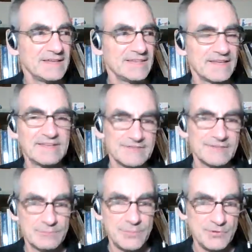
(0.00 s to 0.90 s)
they can get
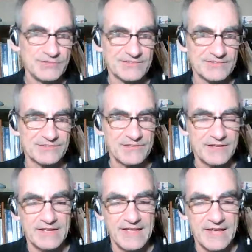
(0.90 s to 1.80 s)
some purchase.
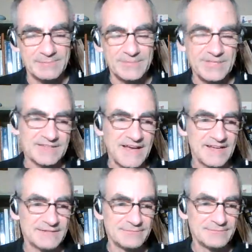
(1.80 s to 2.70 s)
And being an
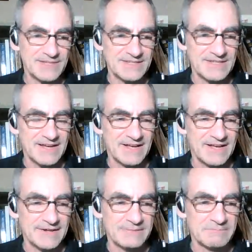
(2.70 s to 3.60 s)
INFP,
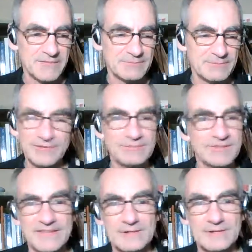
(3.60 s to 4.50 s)
um, it must be
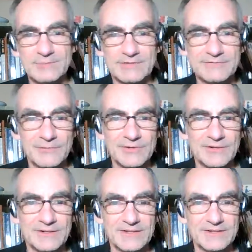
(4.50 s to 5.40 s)
the ultimate
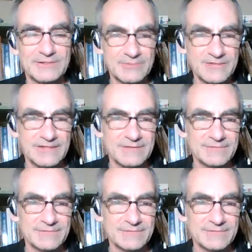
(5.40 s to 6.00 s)
foil and completely